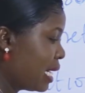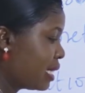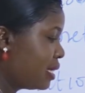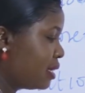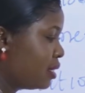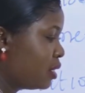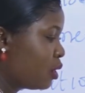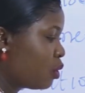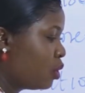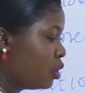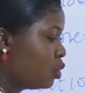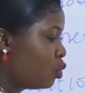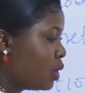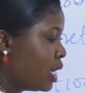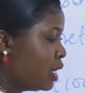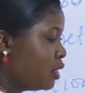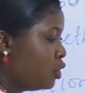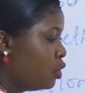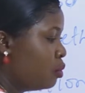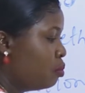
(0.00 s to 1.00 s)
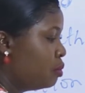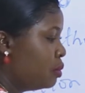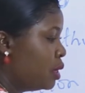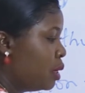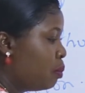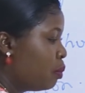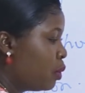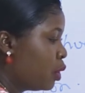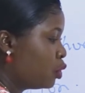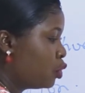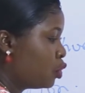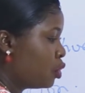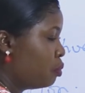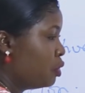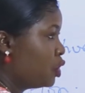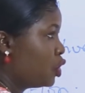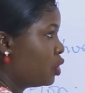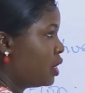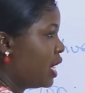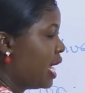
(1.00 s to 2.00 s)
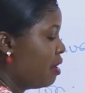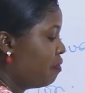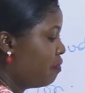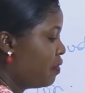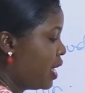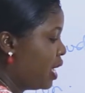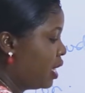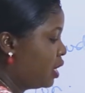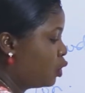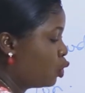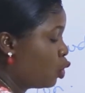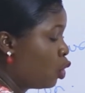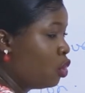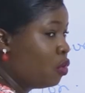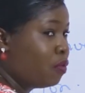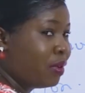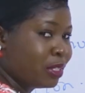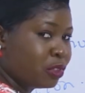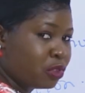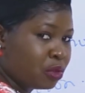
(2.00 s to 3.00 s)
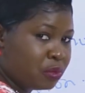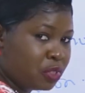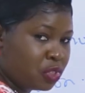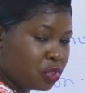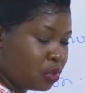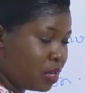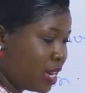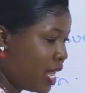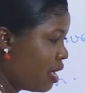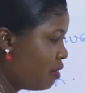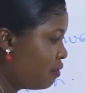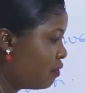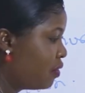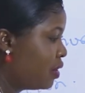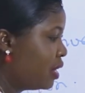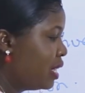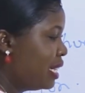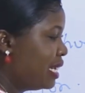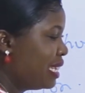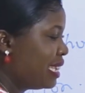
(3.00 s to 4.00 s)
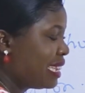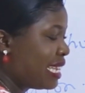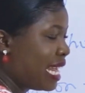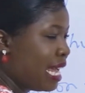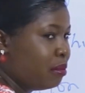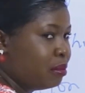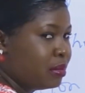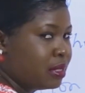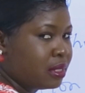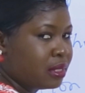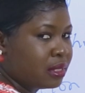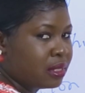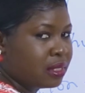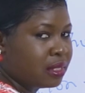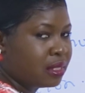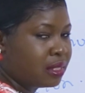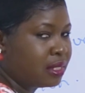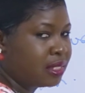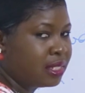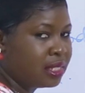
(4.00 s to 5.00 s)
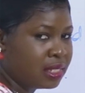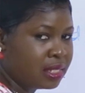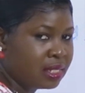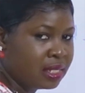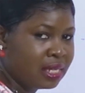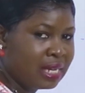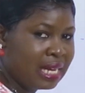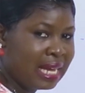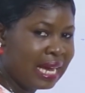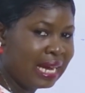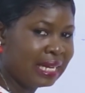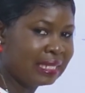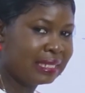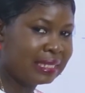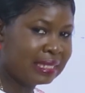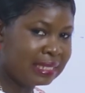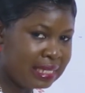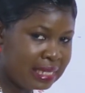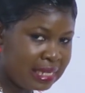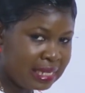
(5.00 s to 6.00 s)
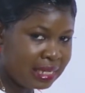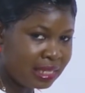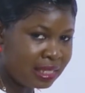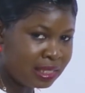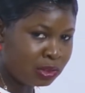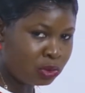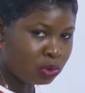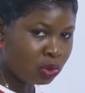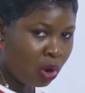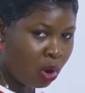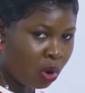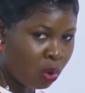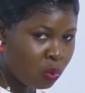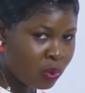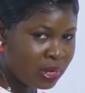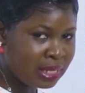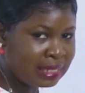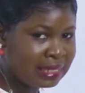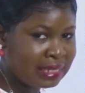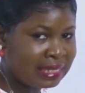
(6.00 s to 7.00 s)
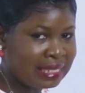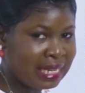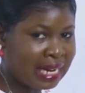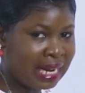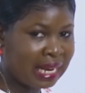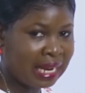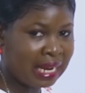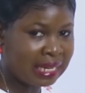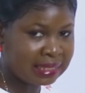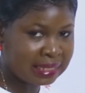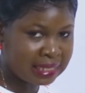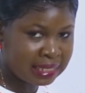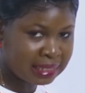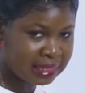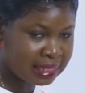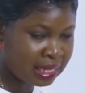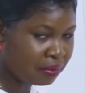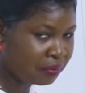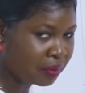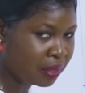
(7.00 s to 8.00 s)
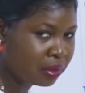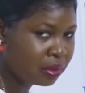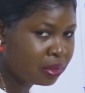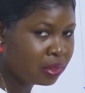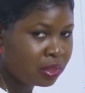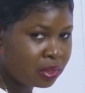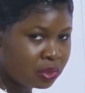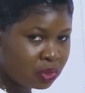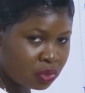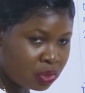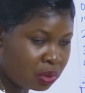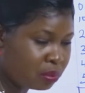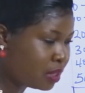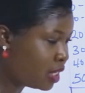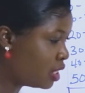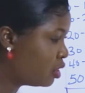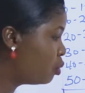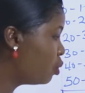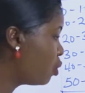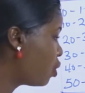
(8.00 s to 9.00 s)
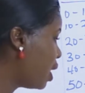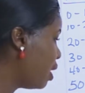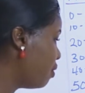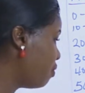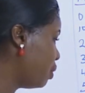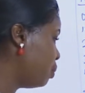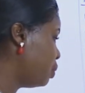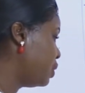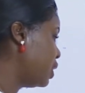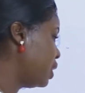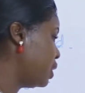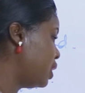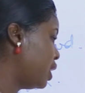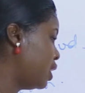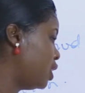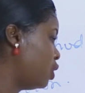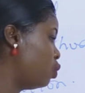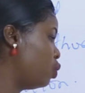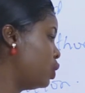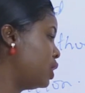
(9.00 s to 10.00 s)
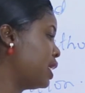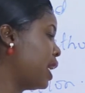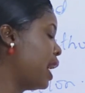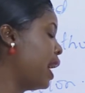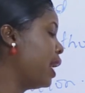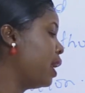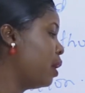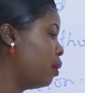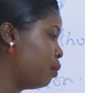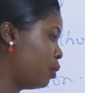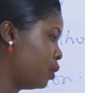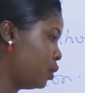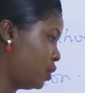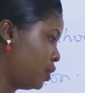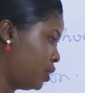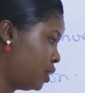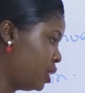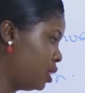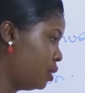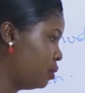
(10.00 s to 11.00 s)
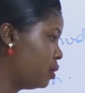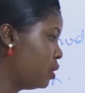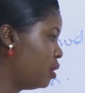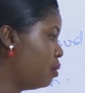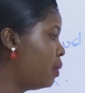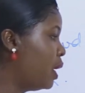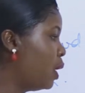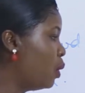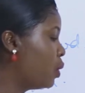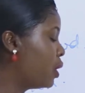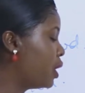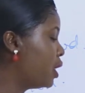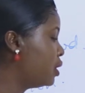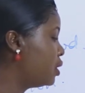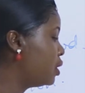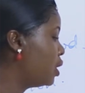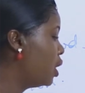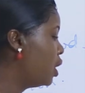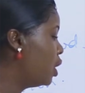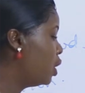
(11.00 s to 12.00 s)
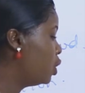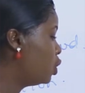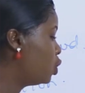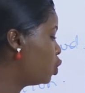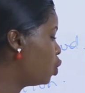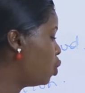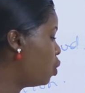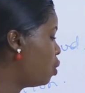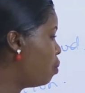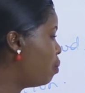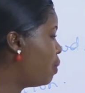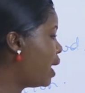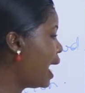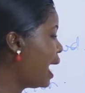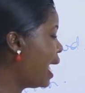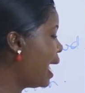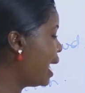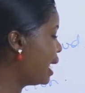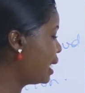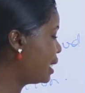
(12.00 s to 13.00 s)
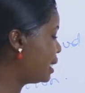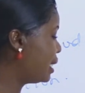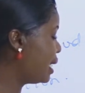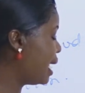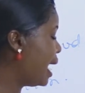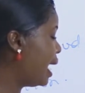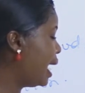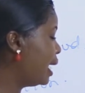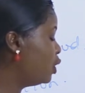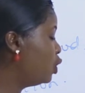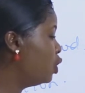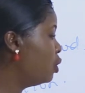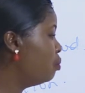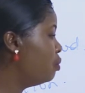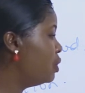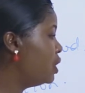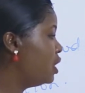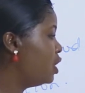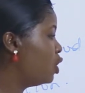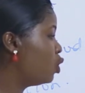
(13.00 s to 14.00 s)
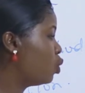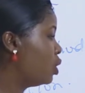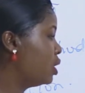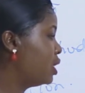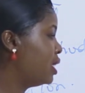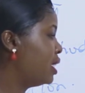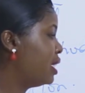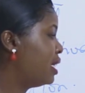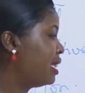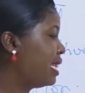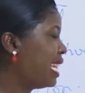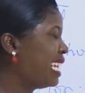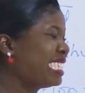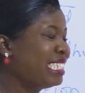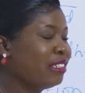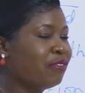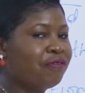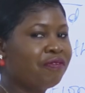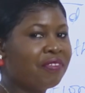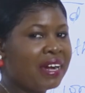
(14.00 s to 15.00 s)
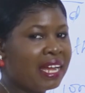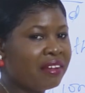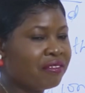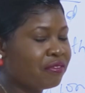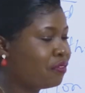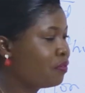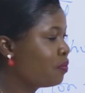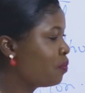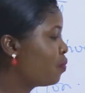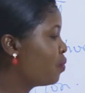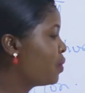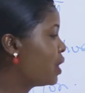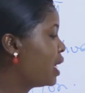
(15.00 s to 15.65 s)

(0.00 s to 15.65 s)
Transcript: x is equals to assumed mean plus summation fx all over summation f times c. And c is always the class interval. Some textbooks have represented it with I, but C in my own case. So by X, assumed mean is what? 35.